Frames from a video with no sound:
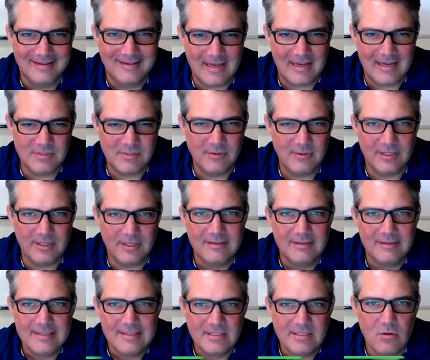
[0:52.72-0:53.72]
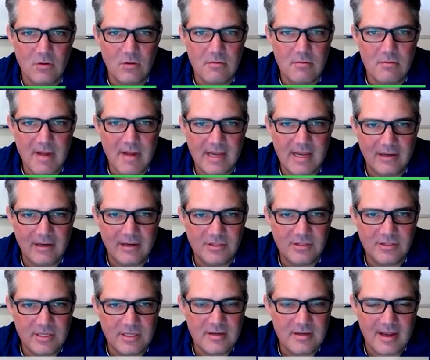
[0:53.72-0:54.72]
Absolutely. So Mike
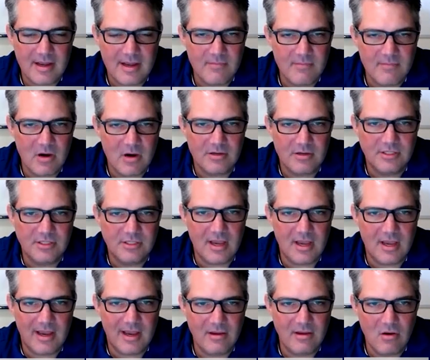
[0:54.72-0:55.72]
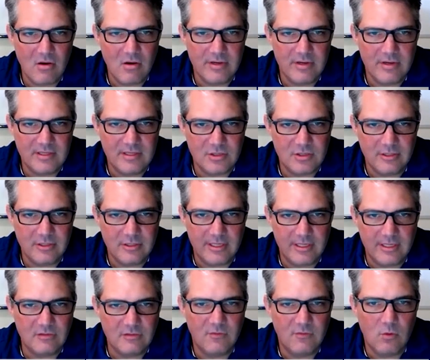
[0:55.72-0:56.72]
Anderson, I'm our C I O and digital
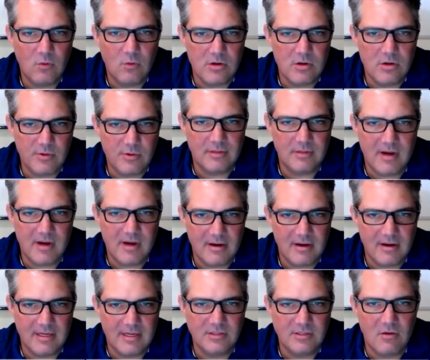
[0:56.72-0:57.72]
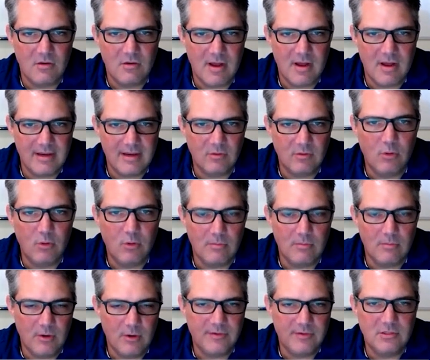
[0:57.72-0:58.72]
leader for North America. So I
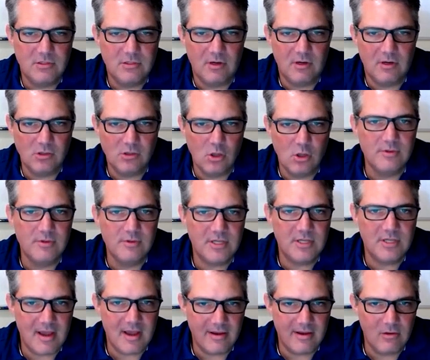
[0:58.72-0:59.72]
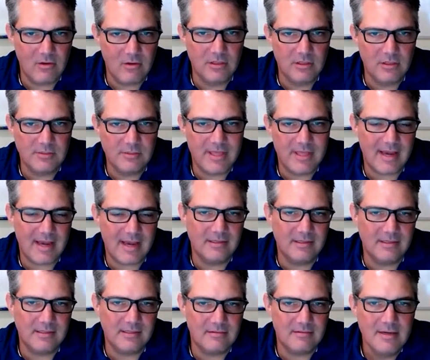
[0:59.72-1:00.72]
report both into our global C I O, Elizabeth
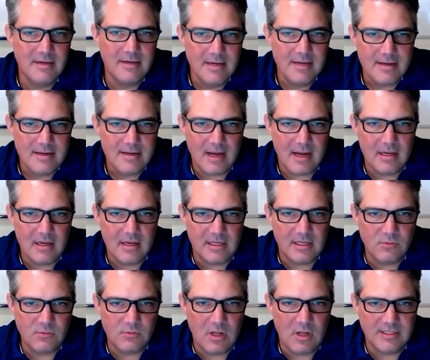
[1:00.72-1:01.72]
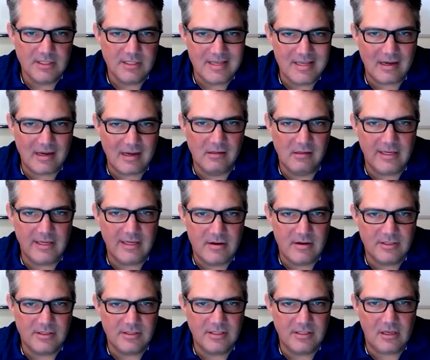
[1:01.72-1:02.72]
Hackinson, uh, as well as Annette
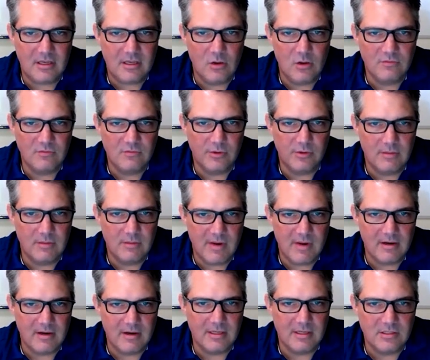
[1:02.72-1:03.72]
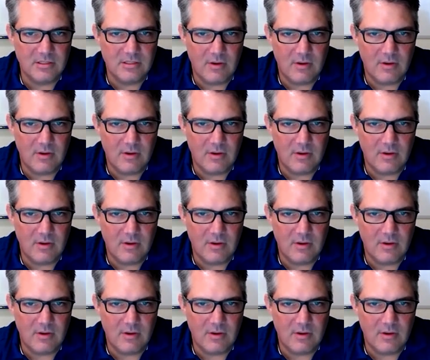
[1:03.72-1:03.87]
Clayton, our C E O of North America.